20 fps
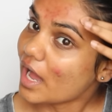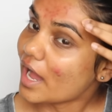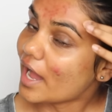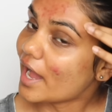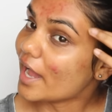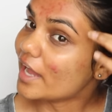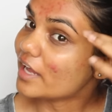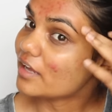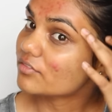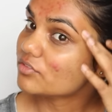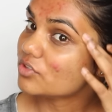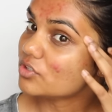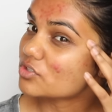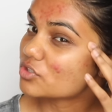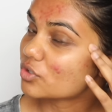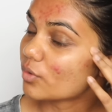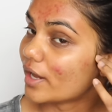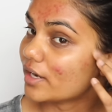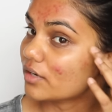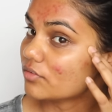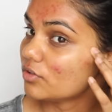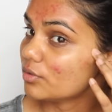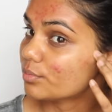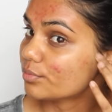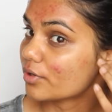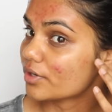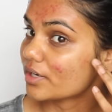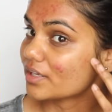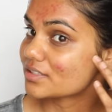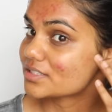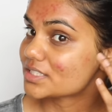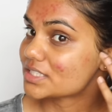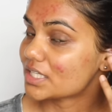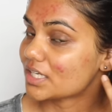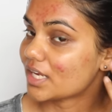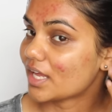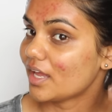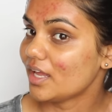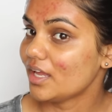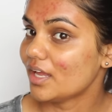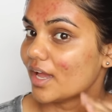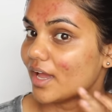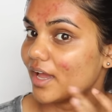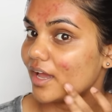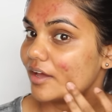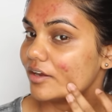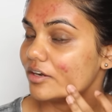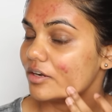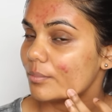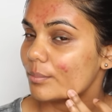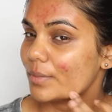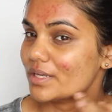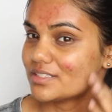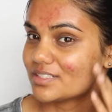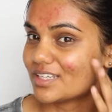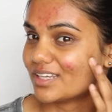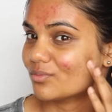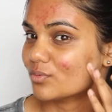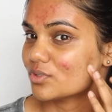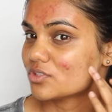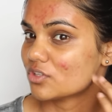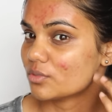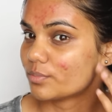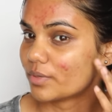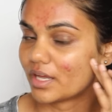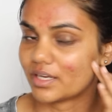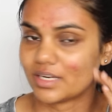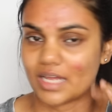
I have used quite a few products today and my skin was super